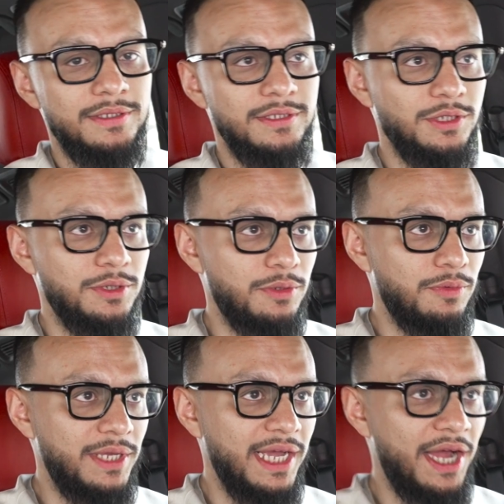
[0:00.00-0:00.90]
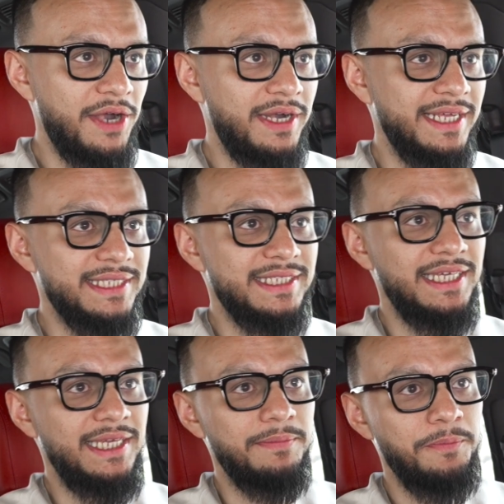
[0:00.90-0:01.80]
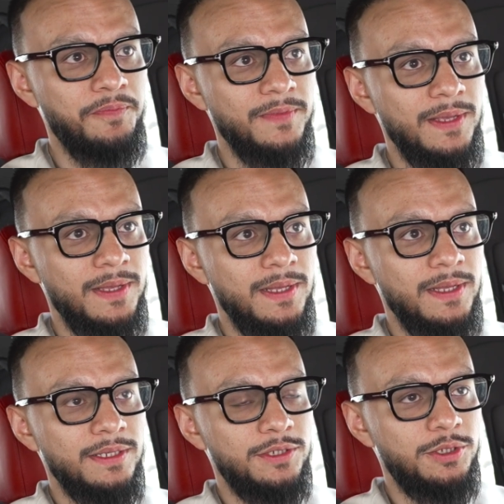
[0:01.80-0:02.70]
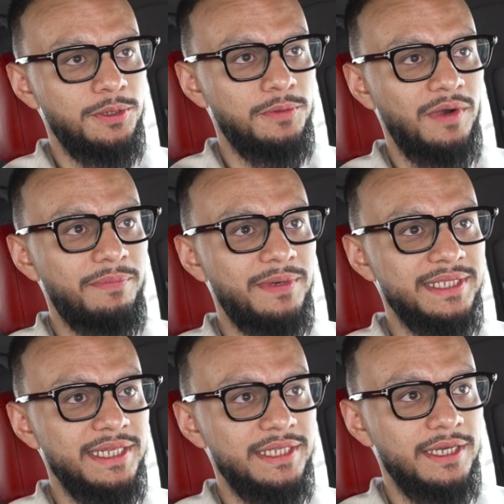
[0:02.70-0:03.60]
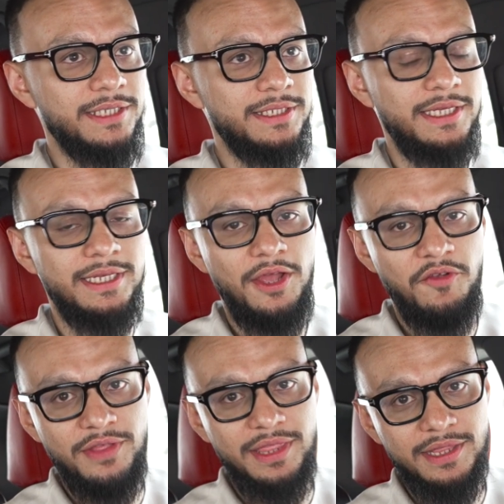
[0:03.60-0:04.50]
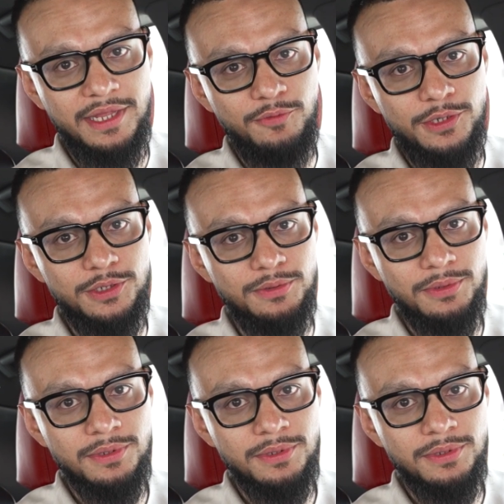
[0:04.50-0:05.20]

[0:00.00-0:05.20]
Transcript: So we hired his team to represent us in everything that we do